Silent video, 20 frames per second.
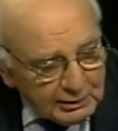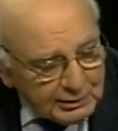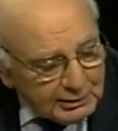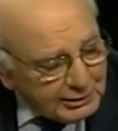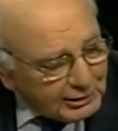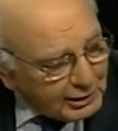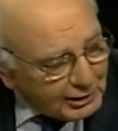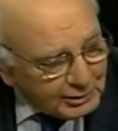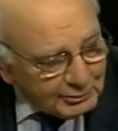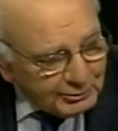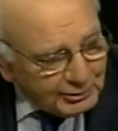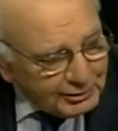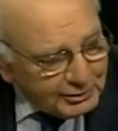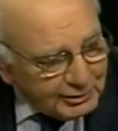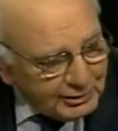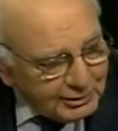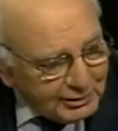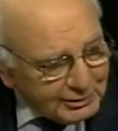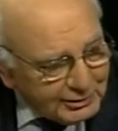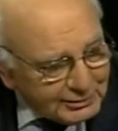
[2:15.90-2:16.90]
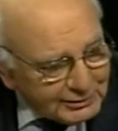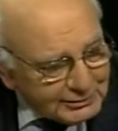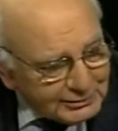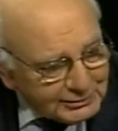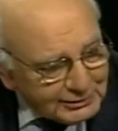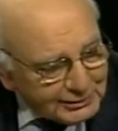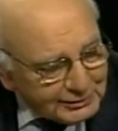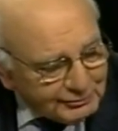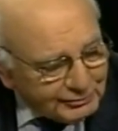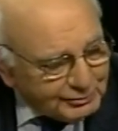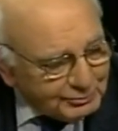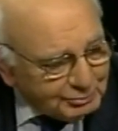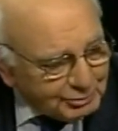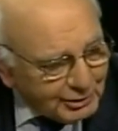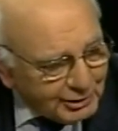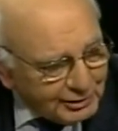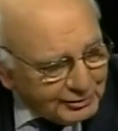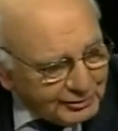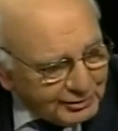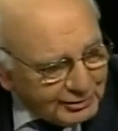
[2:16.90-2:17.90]
The economy, kind of
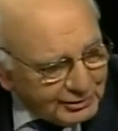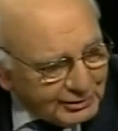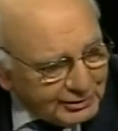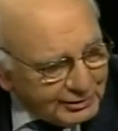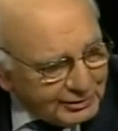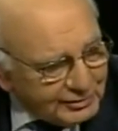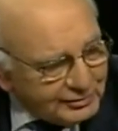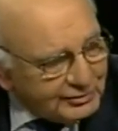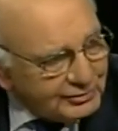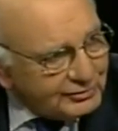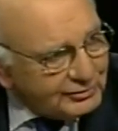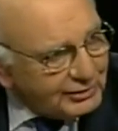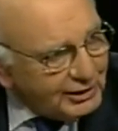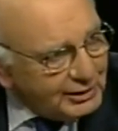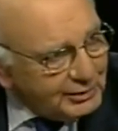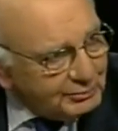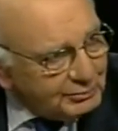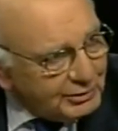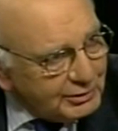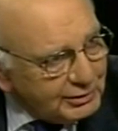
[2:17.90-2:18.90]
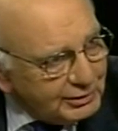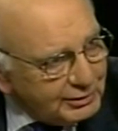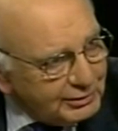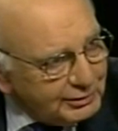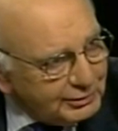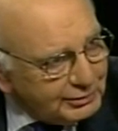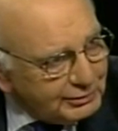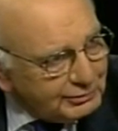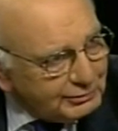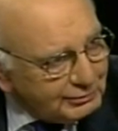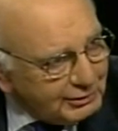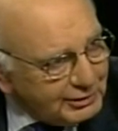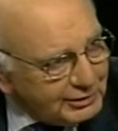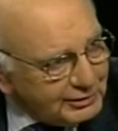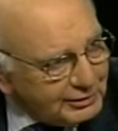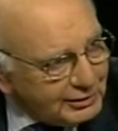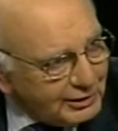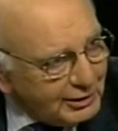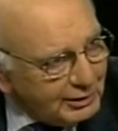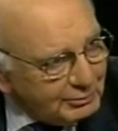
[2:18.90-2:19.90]
surprisingly, has escaped any
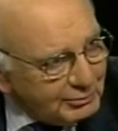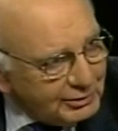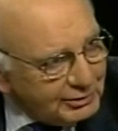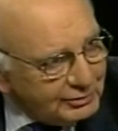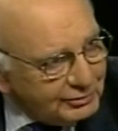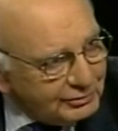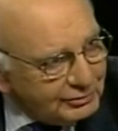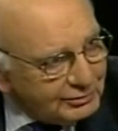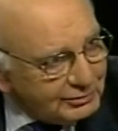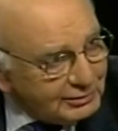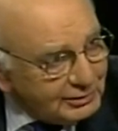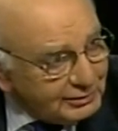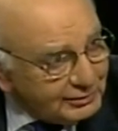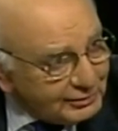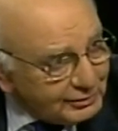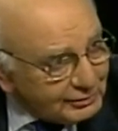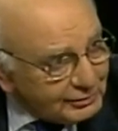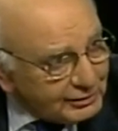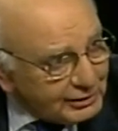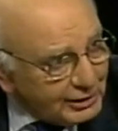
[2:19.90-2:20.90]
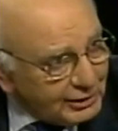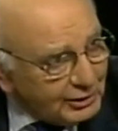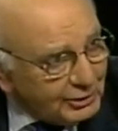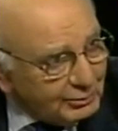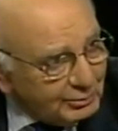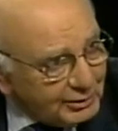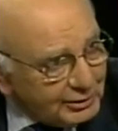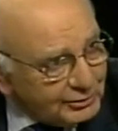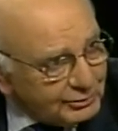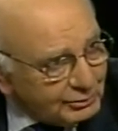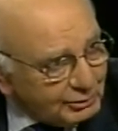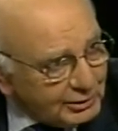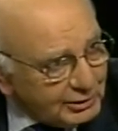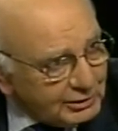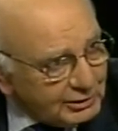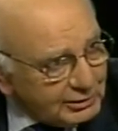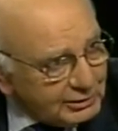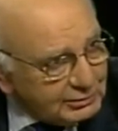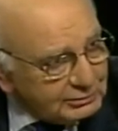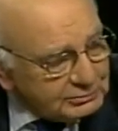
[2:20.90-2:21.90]
great damage until now, but it's quite,
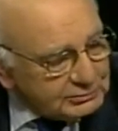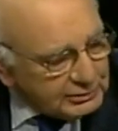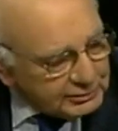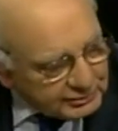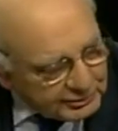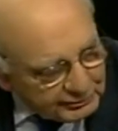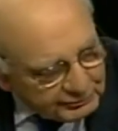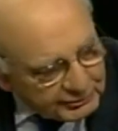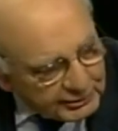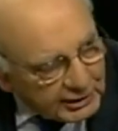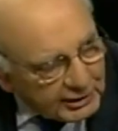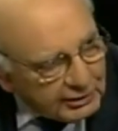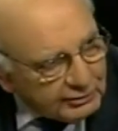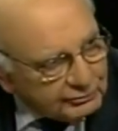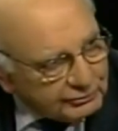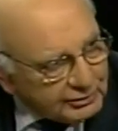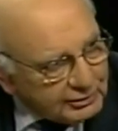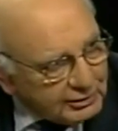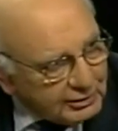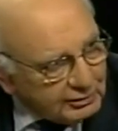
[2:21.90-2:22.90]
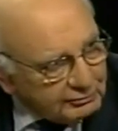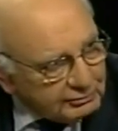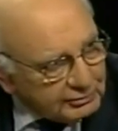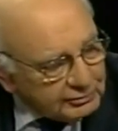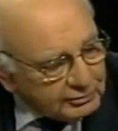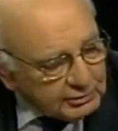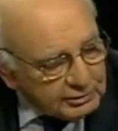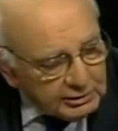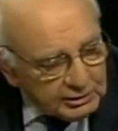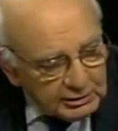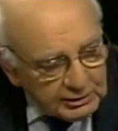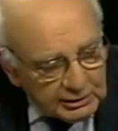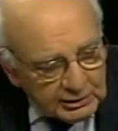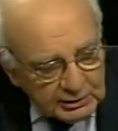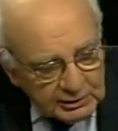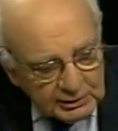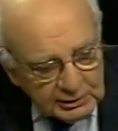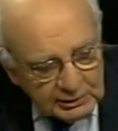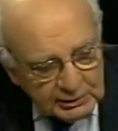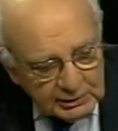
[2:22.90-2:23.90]
except for the housing, obviously.
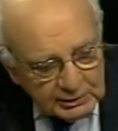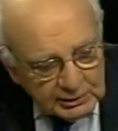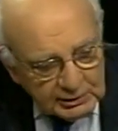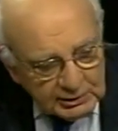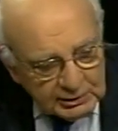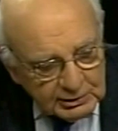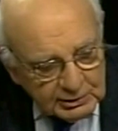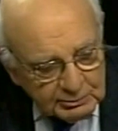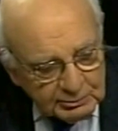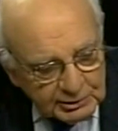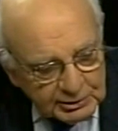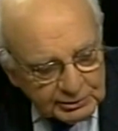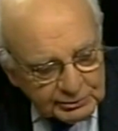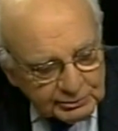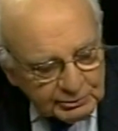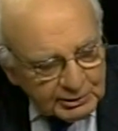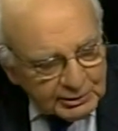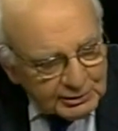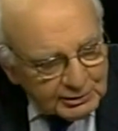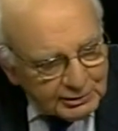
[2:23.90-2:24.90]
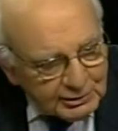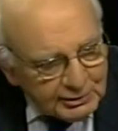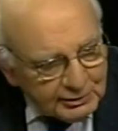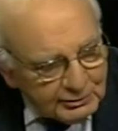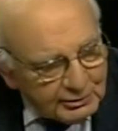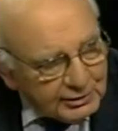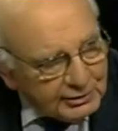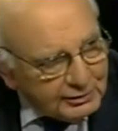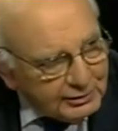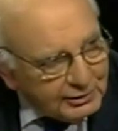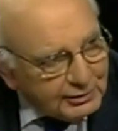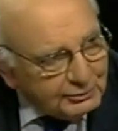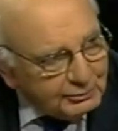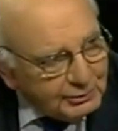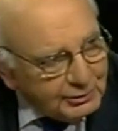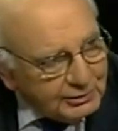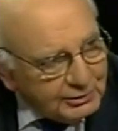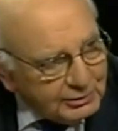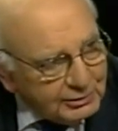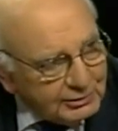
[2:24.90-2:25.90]
But it's quite clear, I think,
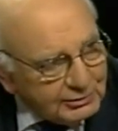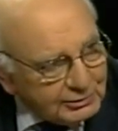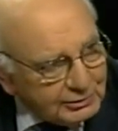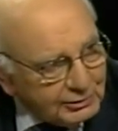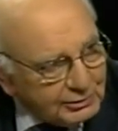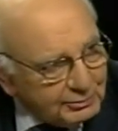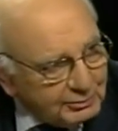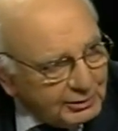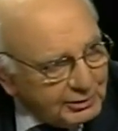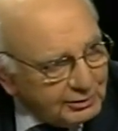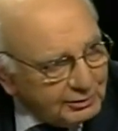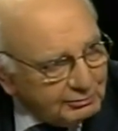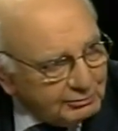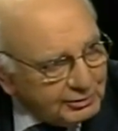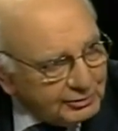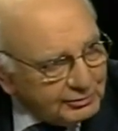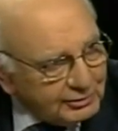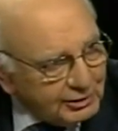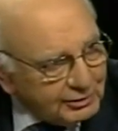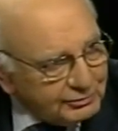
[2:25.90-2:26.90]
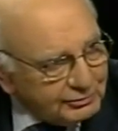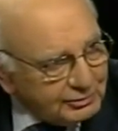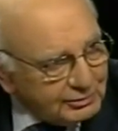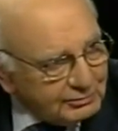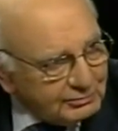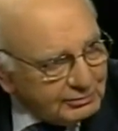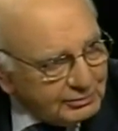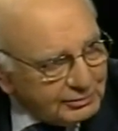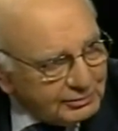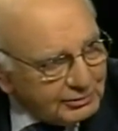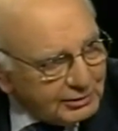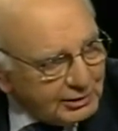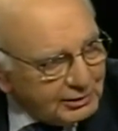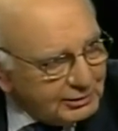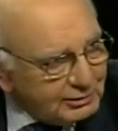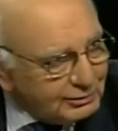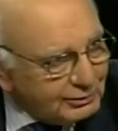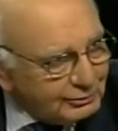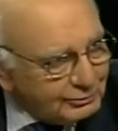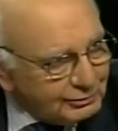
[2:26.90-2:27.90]
we're going to be in a recession.
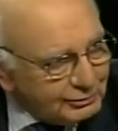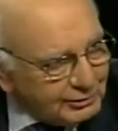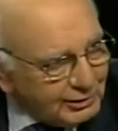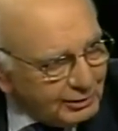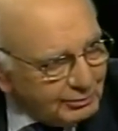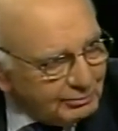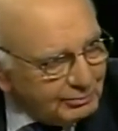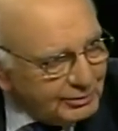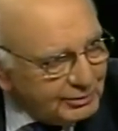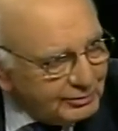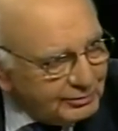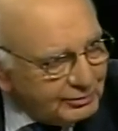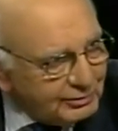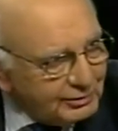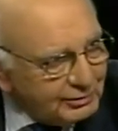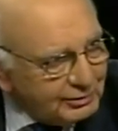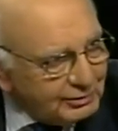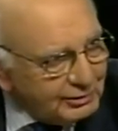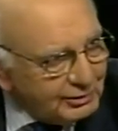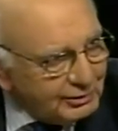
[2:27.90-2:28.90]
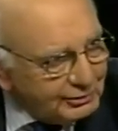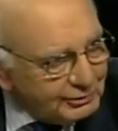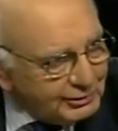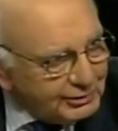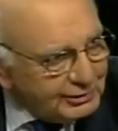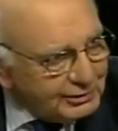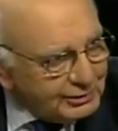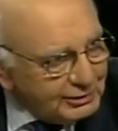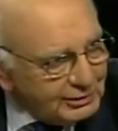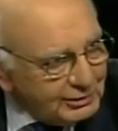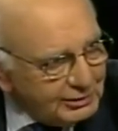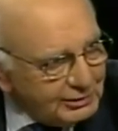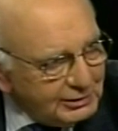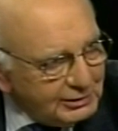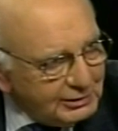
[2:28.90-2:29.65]
State and local governments are hurting.